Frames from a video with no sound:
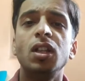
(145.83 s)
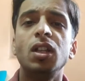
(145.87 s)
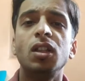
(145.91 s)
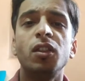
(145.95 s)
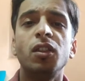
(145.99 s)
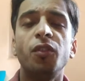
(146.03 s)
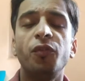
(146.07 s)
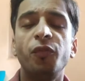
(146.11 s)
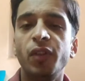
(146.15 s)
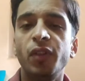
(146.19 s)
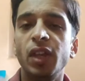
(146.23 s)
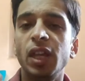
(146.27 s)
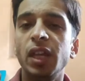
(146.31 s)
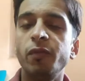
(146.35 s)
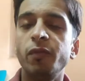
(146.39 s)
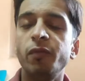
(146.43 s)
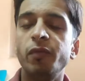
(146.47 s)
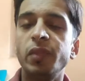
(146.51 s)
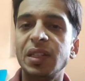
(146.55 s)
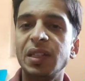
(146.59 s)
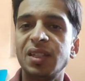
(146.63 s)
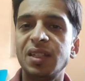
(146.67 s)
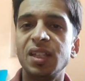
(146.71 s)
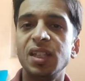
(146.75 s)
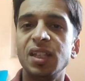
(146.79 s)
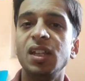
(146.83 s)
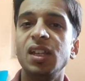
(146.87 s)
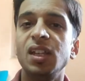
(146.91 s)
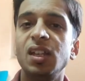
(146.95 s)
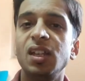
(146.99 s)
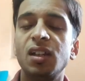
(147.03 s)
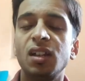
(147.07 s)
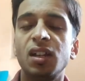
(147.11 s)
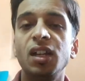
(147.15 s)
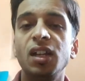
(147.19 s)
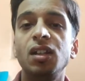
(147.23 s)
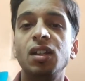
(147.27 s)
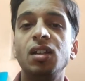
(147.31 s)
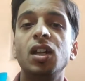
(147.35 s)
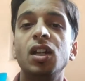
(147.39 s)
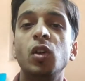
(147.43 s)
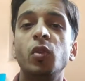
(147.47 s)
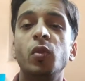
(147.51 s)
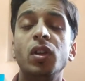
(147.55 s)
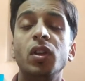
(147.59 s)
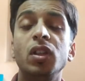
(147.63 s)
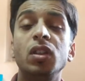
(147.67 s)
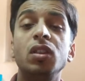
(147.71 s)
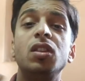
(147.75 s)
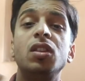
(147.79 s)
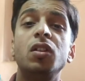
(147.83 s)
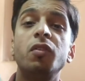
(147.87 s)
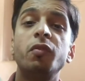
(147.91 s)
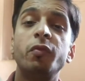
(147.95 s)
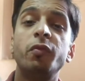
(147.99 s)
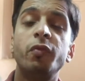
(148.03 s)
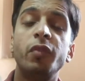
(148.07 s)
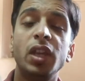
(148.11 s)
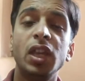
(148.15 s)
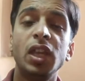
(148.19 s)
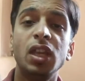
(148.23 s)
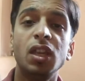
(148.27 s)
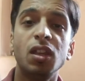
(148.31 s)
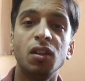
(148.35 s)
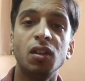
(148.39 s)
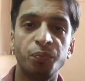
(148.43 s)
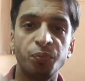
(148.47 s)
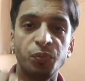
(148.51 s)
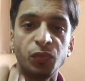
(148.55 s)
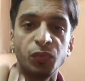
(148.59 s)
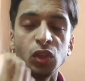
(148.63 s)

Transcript: The way we see it right now and the way